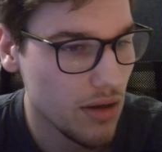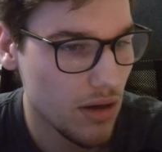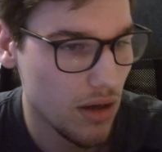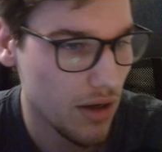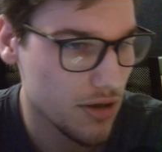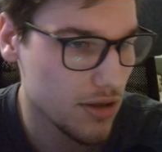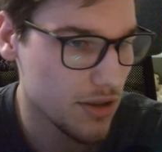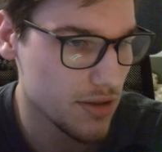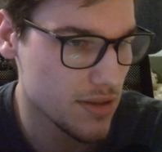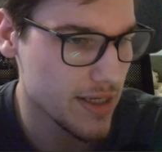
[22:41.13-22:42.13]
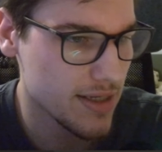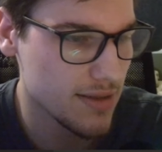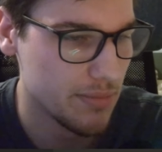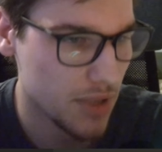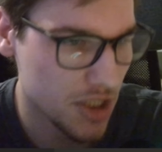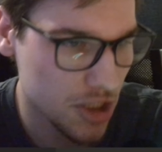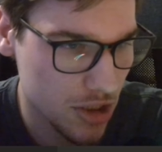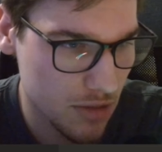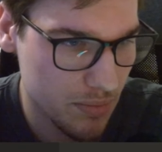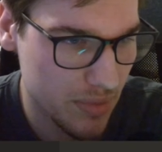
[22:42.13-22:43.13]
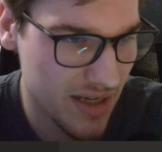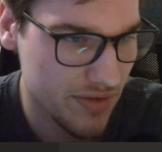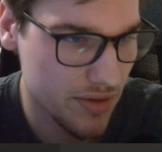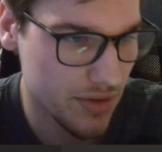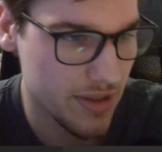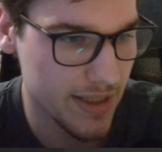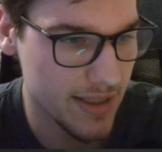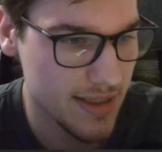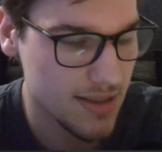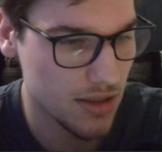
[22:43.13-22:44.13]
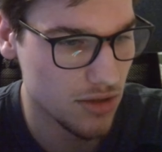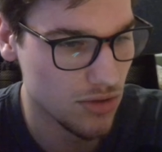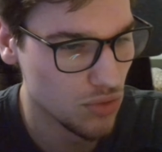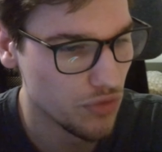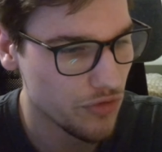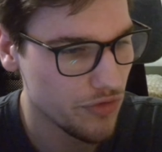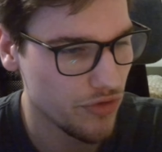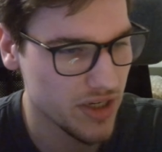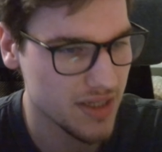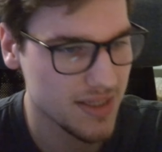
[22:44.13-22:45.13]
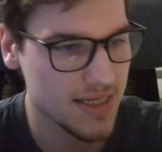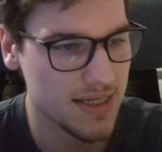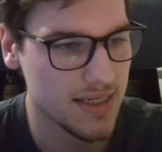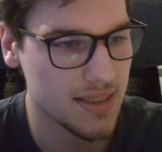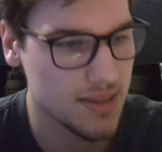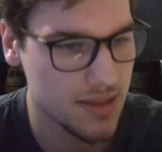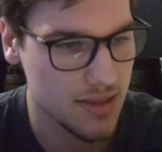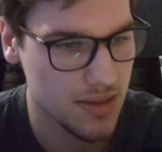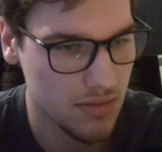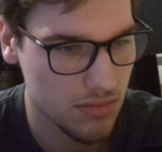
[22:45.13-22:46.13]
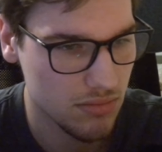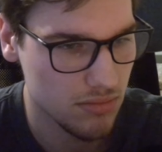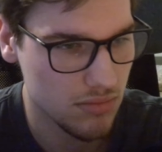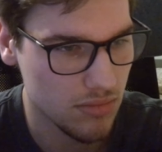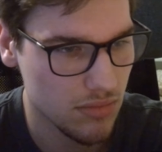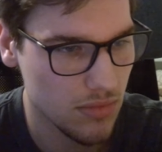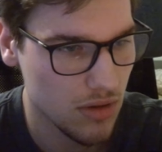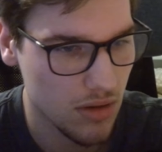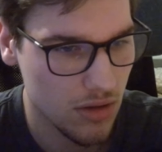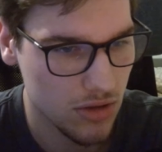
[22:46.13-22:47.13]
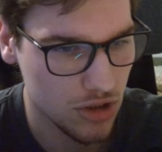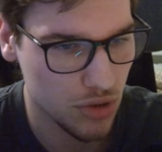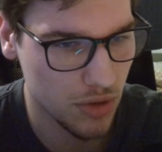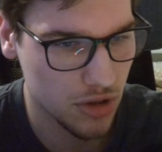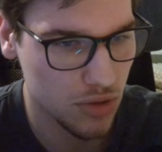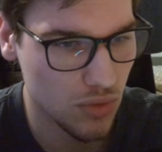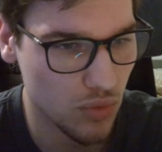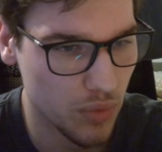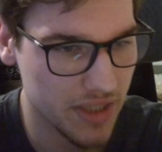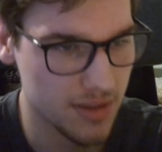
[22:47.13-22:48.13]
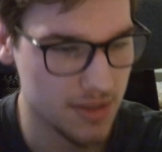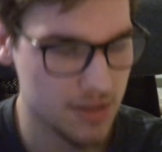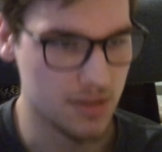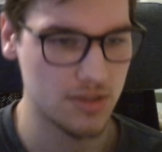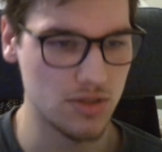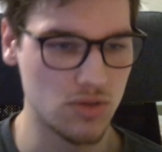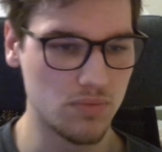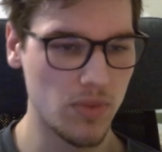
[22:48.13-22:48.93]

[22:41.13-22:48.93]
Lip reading: I could take the bishop, and after it takes, I do fix his structural weaknesses. So